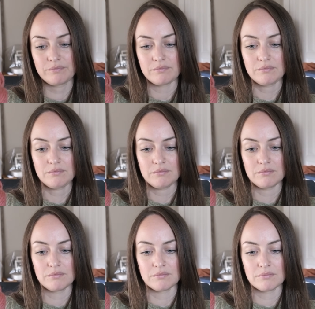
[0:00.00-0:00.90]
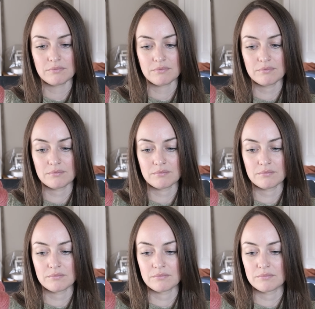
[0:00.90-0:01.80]

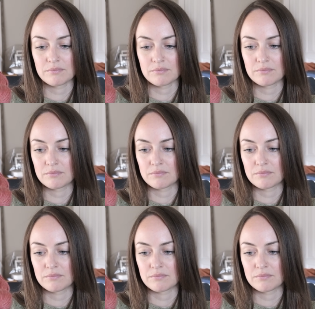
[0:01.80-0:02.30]
[no speech]